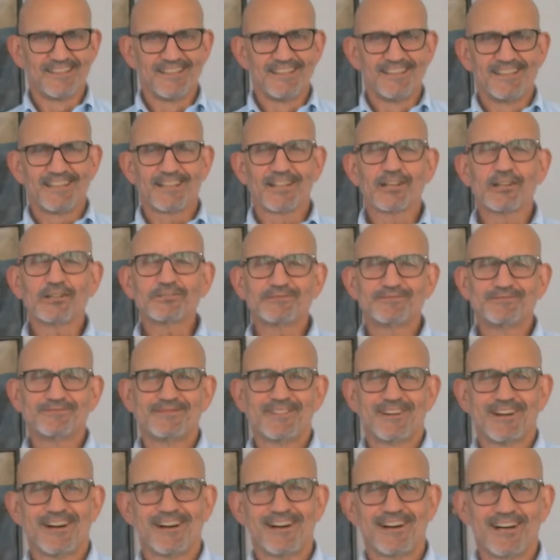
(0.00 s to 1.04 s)
Hello,
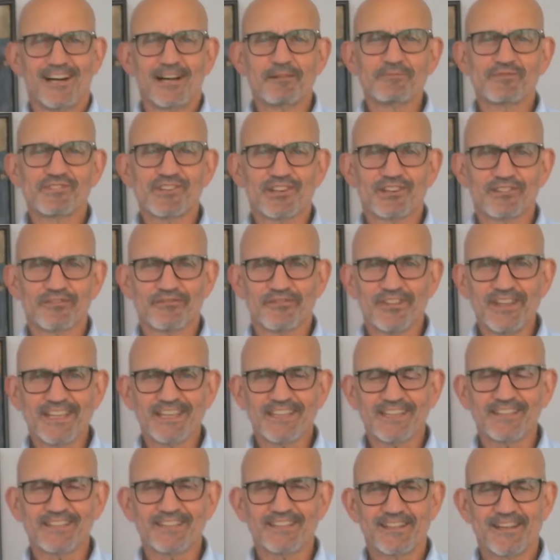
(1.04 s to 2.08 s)
I'm Gerald
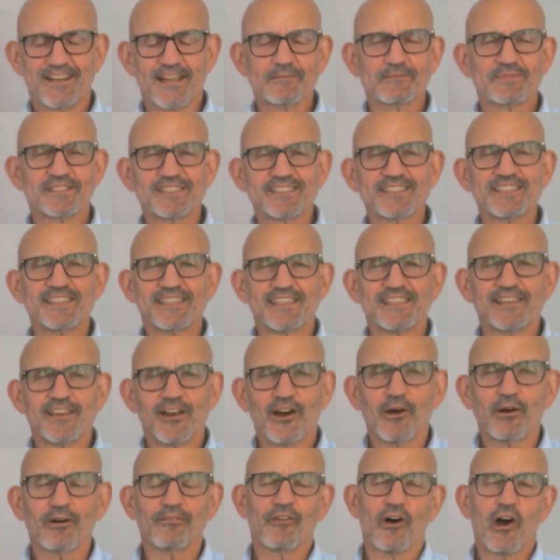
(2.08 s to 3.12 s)
Finken, and I'm CEO
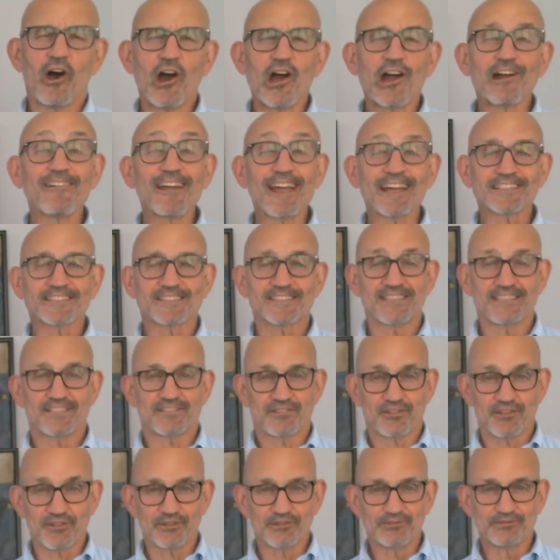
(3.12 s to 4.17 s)
of
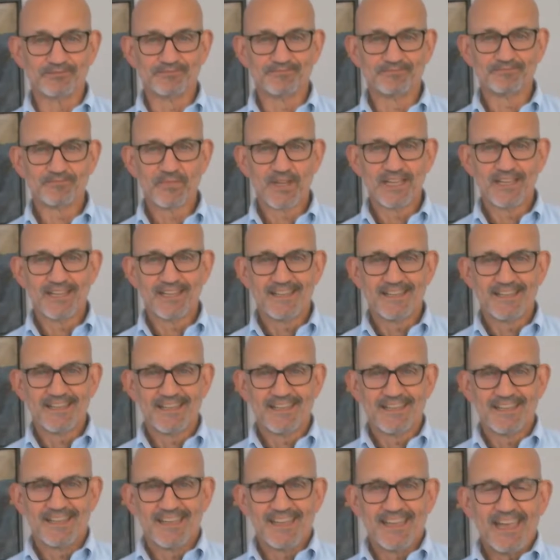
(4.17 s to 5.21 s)
RxE2.
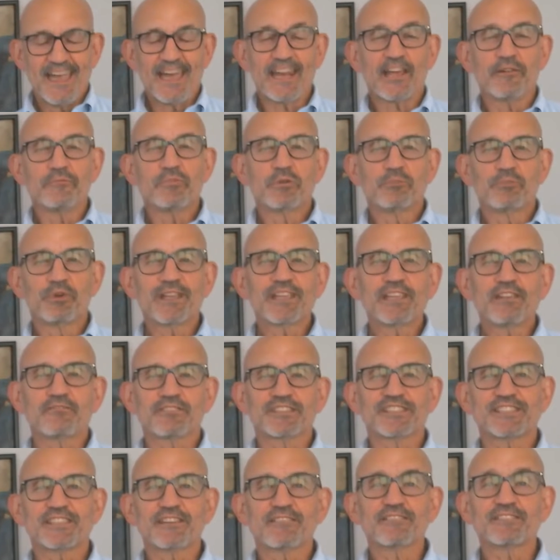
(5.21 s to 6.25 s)
And I've been bringing you a
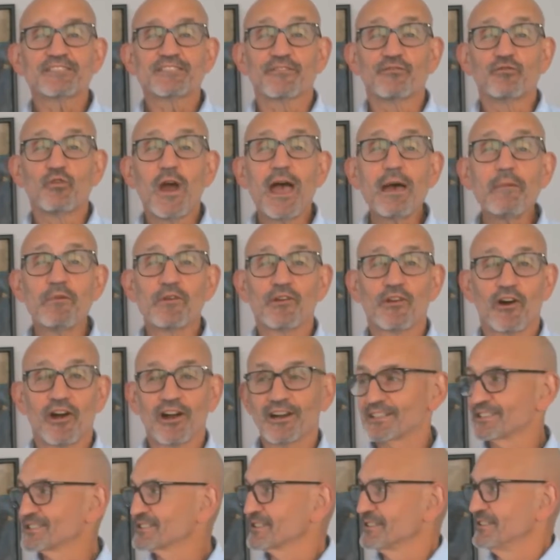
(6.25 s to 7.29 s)
series of
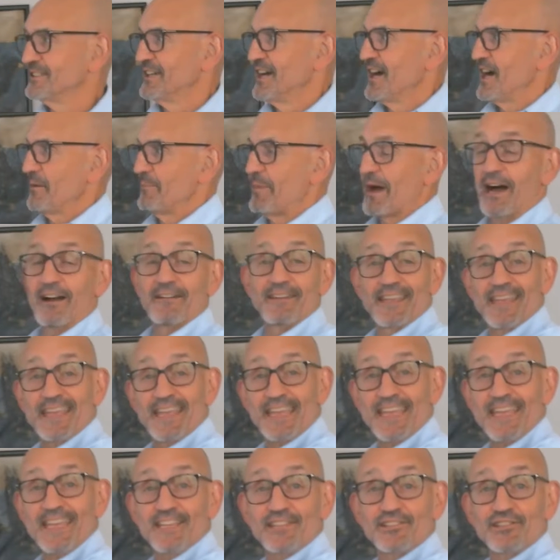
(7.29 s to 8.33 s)
webinars about
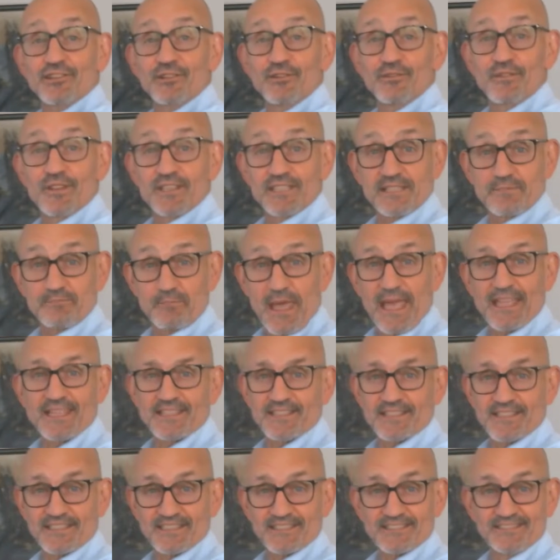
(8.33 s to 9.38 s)
E2
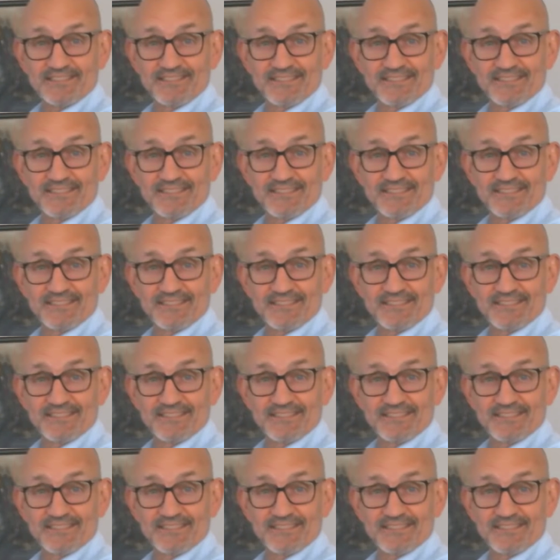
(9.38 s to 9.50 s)
dispensing,